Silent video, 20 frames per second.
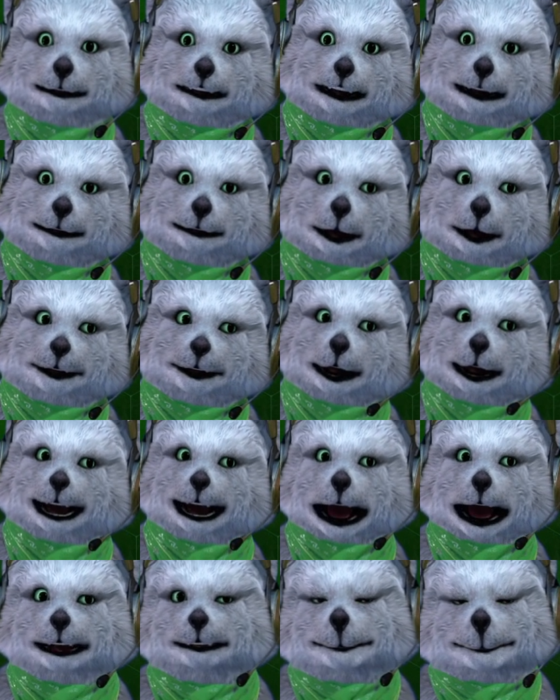It really
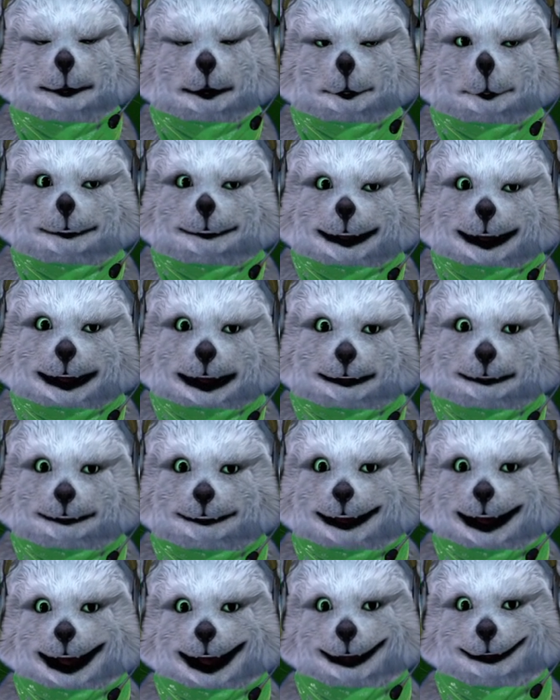helps me out when you guys do
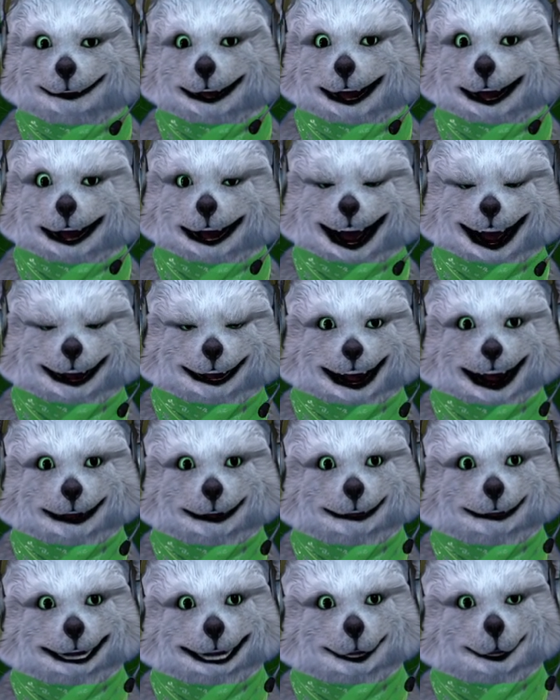that.
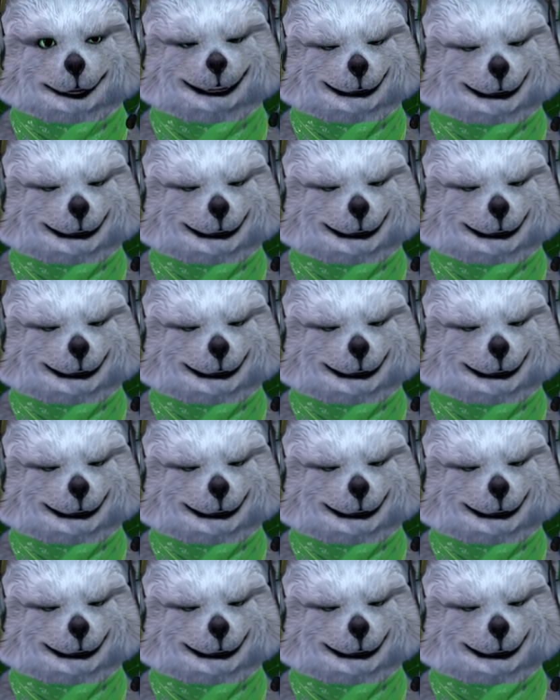And